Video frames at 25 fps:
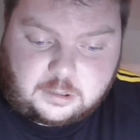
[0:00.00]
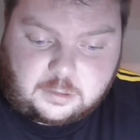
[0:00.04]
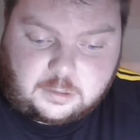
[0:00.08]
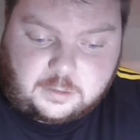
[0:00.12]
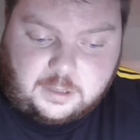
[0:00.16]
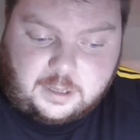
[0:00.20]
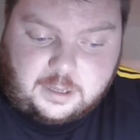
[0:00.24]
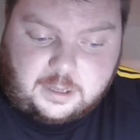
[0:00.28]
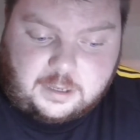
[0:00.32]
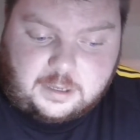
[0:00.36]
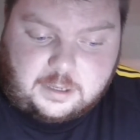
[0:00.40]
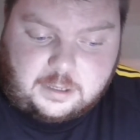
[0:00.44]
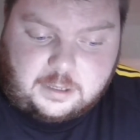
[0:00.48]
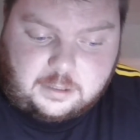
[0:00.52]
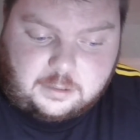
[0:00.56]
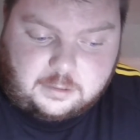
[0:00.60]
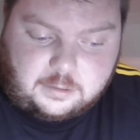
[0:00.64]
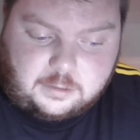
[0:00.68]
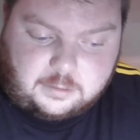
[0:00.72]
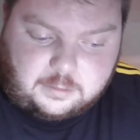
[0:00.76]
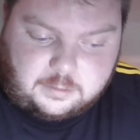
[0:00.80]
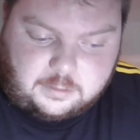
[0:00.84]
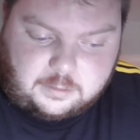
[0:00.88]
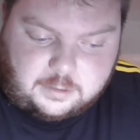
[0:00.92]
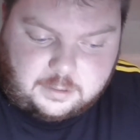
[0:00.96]
They
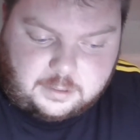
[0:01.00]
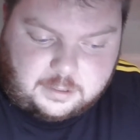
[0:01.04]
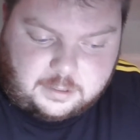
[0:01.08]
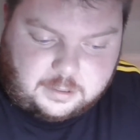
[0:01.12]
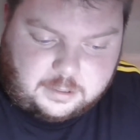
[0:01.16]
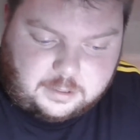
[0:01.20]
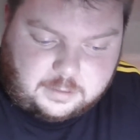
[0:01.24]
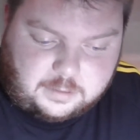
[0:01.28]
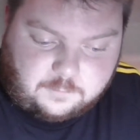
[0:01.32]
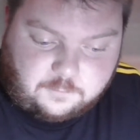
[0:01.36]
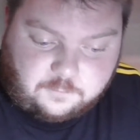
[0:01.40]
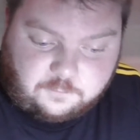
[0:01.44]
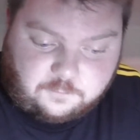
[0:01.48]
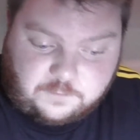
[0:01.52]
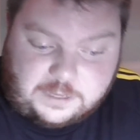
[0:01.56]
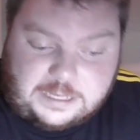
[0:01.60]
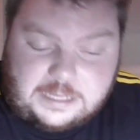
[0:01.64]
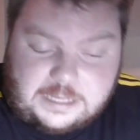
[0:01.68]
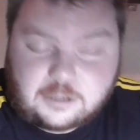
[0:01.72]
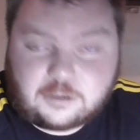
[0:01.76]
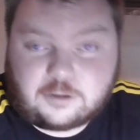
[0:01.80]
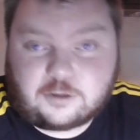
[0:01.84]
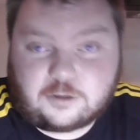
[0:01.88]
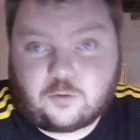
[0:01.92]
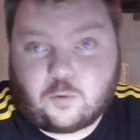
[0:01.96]

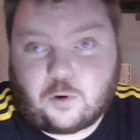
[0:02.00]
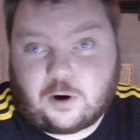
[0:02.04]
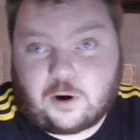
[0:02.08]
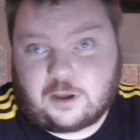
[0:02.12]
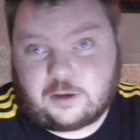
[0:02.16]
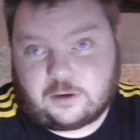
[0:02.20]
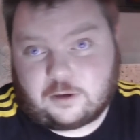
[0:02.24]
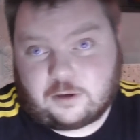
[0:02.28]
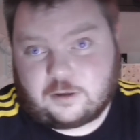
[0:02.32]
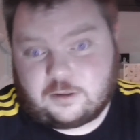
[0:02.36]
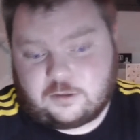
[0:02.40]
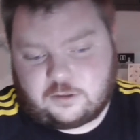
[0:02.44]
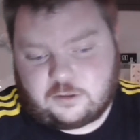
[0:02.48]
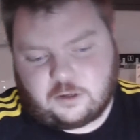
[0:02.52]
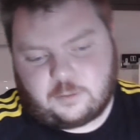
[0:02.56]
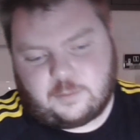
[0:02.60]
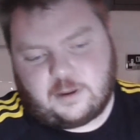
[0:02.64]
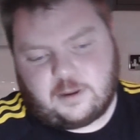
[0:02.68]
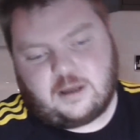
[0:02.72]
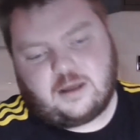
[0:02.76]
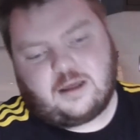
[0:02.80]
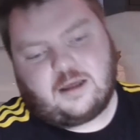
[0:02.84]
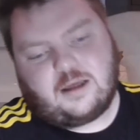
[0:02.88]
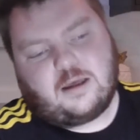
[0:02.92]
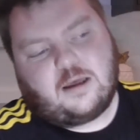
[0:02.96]
feel quite nice.
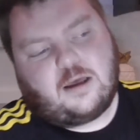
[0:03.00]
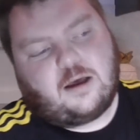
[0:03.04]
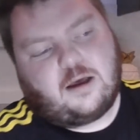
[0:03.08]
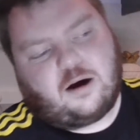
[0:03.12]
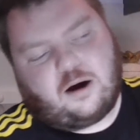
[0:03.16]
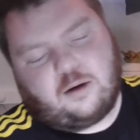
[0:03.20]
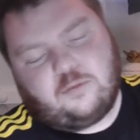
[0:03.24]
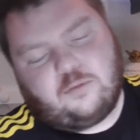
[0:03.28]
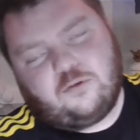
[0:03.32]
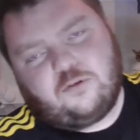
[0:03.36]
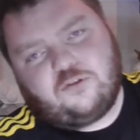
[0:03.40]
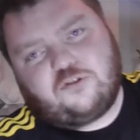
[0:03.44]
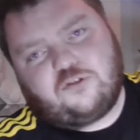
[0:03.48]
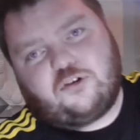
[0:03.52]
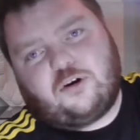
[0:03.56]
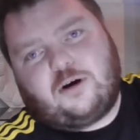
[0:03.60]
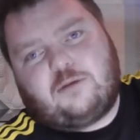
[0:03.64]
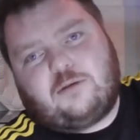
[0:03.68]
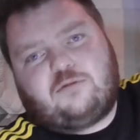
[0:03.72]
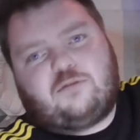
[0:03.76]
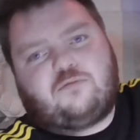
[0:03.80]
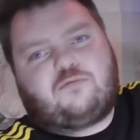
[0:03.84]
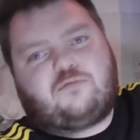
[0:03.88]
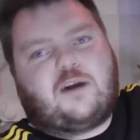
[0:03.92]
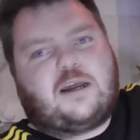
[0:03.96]
I'm not sure
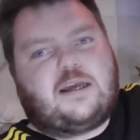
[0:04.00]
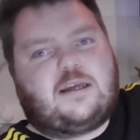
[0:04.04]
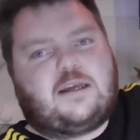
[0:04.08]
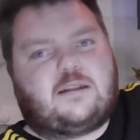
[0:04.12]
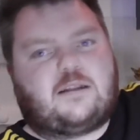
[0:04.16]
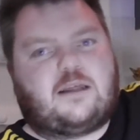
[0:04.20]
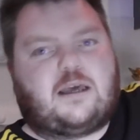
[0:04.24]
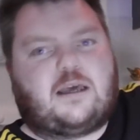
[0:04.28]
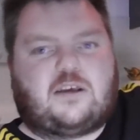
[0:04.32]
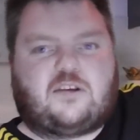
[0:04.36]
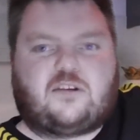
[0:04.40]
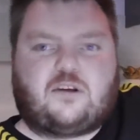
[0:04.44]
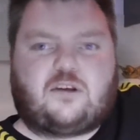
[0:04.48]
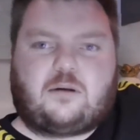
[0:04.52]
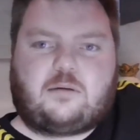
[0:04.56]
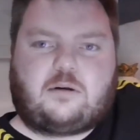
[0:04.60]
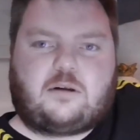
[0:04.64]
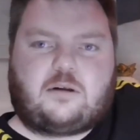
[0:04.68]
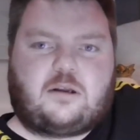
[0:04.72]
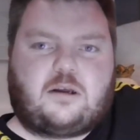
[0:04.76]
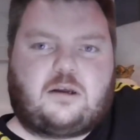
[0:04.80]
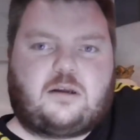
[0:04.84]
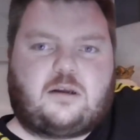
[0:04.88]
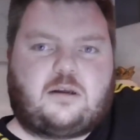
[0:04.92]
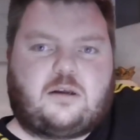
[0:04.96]
how to rate this. I'm
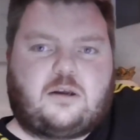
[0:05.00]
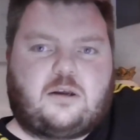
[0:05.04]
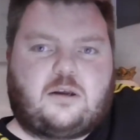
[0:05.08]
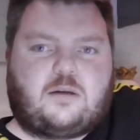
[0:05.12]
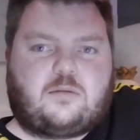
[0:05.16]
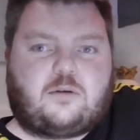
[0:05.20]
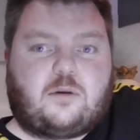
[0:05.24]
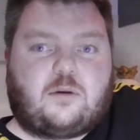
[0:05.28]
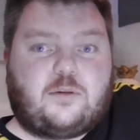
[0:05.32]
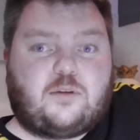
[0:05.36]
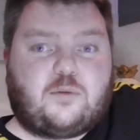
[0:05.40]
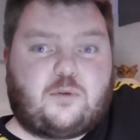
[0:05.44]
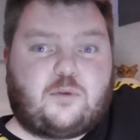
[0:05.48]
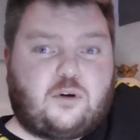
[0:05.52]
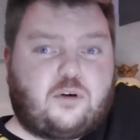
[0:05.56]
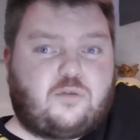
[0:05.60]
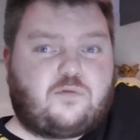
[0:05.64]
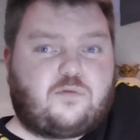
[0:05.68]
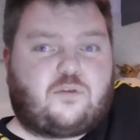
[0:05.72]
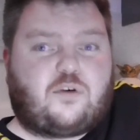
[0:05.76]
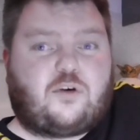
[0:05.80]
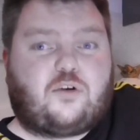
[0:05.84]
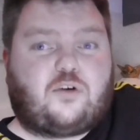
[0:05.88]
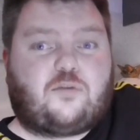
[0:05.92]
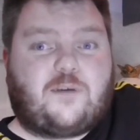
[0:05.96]
gonna probably do an
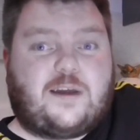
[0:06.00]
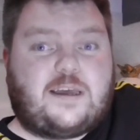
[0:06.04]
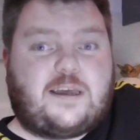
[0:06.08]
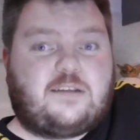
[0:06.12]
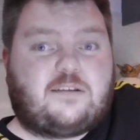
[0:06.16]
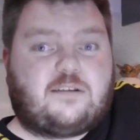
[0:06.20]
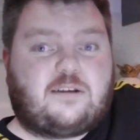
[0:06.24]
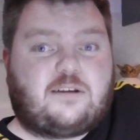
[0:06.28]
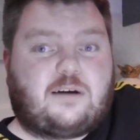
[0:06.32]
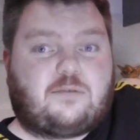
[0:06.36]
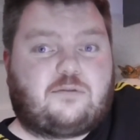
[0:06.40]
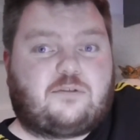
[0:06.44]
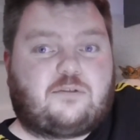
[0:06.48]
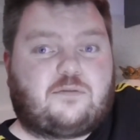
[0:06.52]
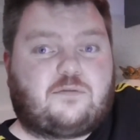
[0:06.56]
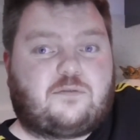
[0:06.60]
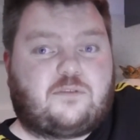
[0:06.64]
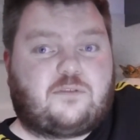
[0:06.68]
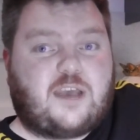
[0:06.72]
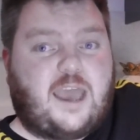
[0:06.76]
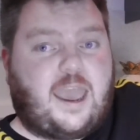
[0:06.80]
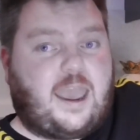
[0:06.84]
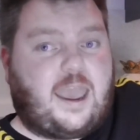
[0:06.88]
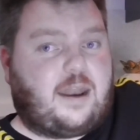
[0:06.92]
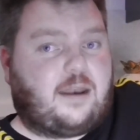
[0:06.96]
overall rating out of
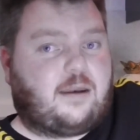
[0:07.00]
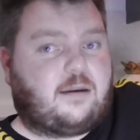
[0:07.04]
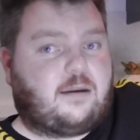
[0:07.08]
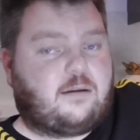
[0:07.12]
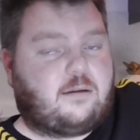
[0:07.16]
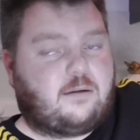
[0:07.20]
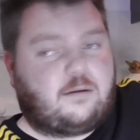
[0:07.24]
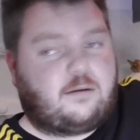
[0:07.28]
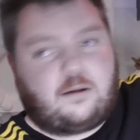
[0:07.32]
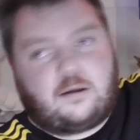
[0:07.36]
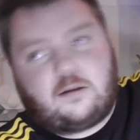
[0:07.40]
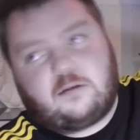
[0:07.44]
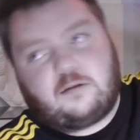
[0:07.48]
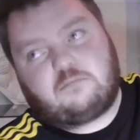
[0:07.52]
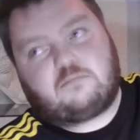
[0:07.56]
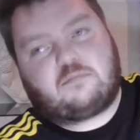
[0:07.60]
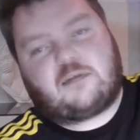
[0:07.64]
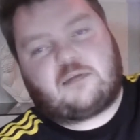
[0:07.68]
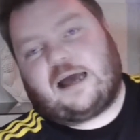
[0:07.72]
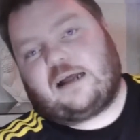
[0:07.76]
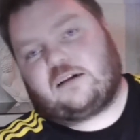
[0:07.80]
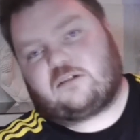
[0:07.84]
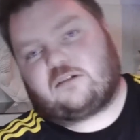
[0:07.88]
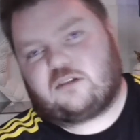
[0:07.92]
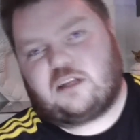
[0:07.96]
10, and
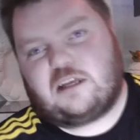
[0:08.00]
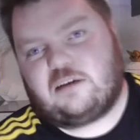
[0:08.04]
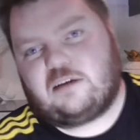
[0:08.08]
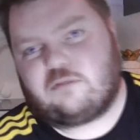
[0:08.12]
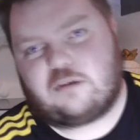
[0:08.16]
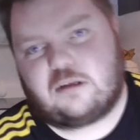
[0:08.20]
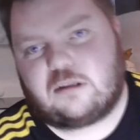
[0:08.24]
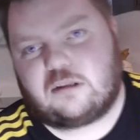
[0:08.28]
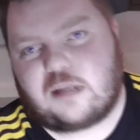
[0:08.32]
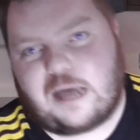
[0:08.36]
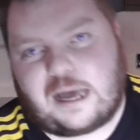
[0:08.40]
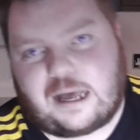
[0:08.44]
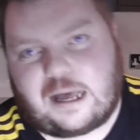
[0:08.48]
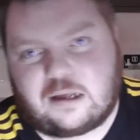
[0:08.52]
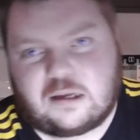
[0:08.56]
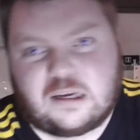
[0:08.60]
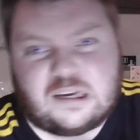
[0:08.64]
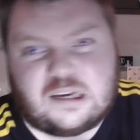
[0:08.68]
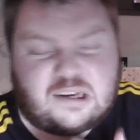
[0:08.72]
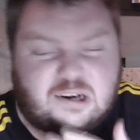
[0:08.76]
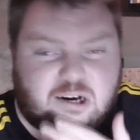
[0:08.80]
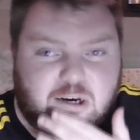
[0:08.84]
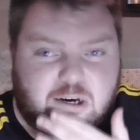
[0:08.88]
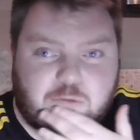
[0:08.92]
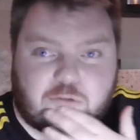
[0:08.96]
leave it at that.
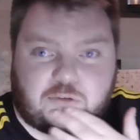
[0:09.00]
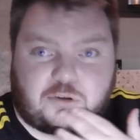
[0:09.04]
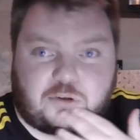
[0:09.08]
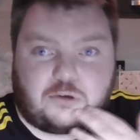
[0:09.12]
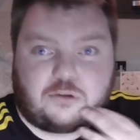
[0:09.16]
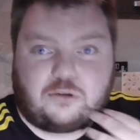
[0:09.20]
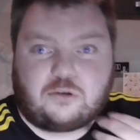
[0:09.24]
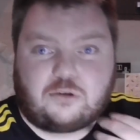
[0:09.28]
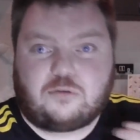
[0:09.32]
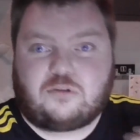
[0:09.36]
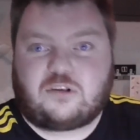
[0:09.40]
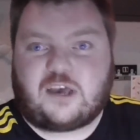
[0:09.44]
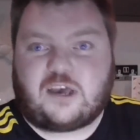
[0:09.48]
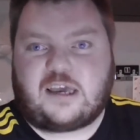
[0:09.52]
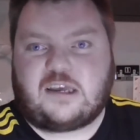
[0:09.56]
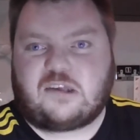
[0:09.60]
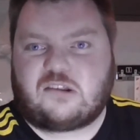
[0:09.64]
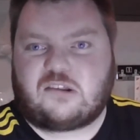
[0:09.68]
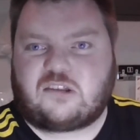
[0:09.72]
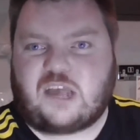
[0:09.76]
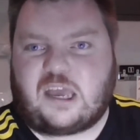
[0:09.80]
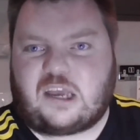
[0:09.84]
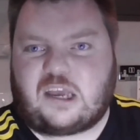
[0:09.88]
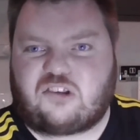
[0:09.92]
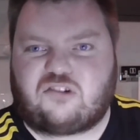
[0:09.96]
I was gonna do
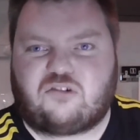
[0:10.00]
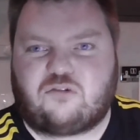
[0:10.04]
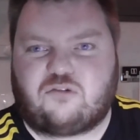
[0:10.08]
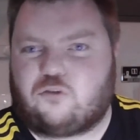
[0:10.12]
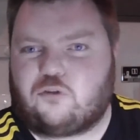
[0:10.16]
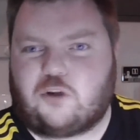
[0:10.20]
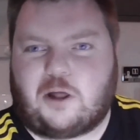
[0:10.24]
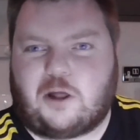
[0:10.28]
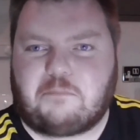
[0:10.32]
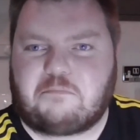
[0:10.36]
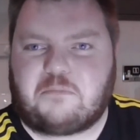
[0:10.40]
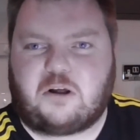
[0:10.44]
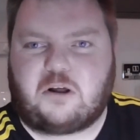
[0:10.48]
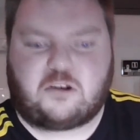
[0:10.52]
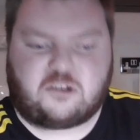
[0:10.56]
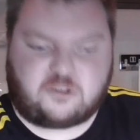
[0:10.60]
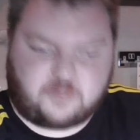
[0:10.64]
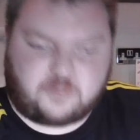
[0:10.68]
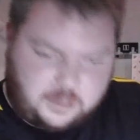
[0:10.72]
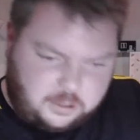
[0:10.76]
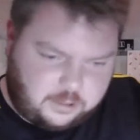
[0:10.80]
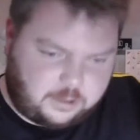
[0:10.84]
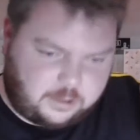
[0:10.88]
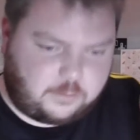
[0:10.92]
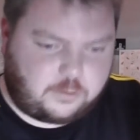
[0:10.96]
taste, texture, and all that
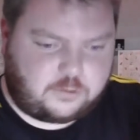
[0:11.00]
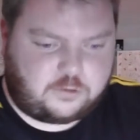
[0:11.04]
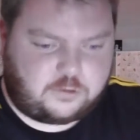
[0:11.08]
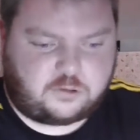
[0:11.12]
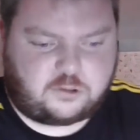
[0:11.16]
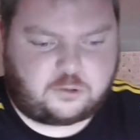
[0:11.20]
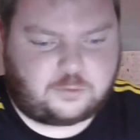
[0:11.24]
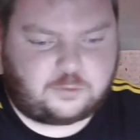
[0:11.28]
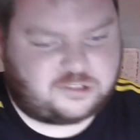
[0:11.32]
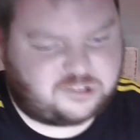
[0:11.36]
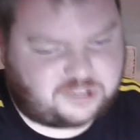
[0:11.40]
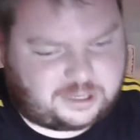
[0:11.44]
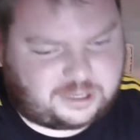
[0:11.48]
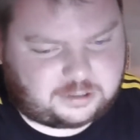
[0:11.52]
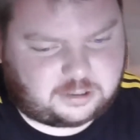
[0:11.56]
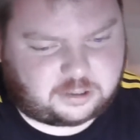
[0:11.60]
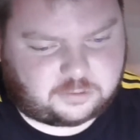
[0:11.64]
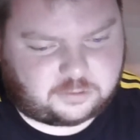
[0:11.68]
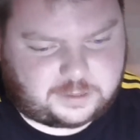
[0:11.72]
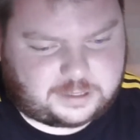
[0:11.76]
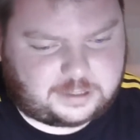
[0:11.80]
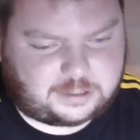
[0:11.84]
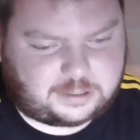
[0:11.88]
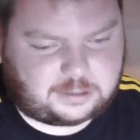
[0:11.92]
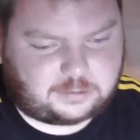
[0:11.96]
bollocks, but I think we'll just do a
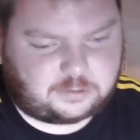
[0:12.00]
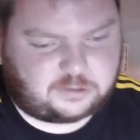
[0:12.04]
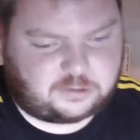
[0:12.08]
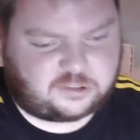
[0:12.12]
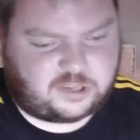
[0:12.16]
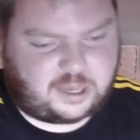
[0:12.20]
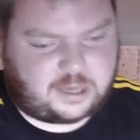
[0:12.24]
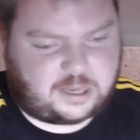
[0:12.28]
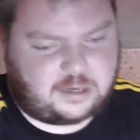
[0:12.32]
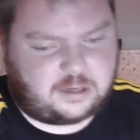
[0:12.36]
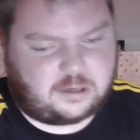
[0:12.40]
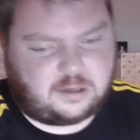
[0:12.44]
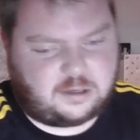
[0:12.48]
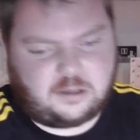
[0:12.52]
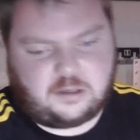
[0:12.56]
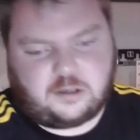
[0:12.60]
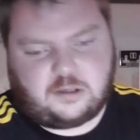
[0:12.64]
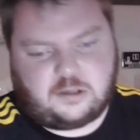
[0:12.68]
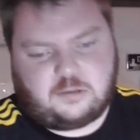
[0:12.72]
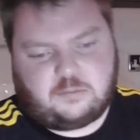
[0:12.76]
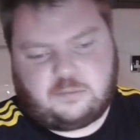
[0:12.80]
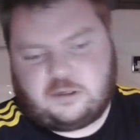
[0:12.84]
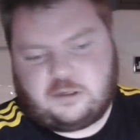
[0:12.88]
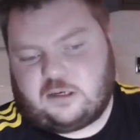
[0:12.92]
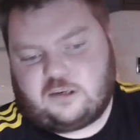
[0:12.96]
standard rating out of 10
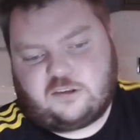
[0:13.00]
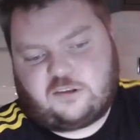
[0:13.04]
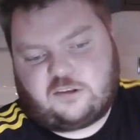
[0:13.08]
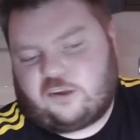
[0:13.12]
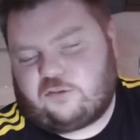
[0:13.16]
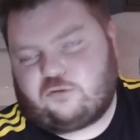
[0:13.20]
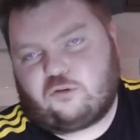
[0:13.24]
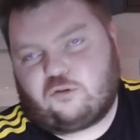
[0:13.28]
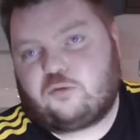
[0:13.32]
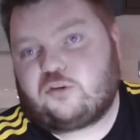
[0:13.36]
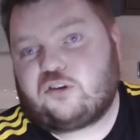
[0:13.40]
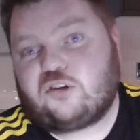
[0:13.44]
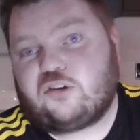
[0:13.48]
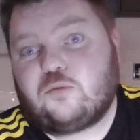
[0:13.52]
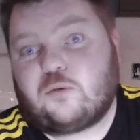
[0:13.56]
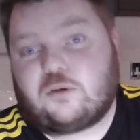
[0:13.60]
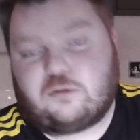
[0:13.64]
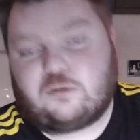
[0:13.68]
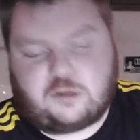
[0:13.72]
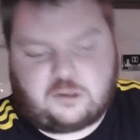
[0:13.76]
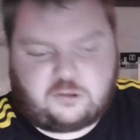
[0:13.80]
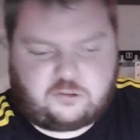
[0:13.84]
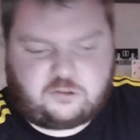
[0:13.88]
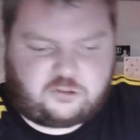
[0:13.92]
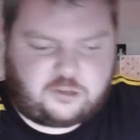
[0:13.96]
because that's what we do
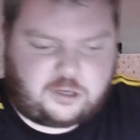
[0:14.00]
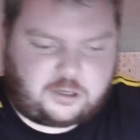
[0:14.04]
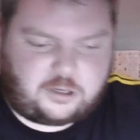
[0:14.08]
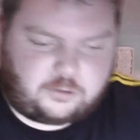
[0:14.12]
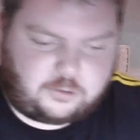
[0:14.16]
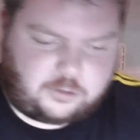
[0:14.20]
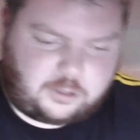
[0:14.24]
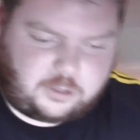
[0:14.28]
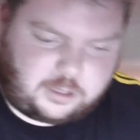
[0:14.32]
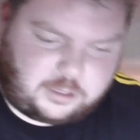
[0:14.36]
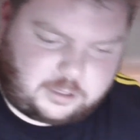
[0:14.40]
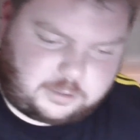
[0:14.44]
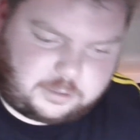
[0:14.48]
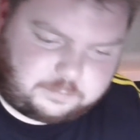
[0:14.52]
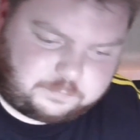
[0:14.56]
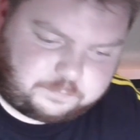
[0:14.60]
on this channel.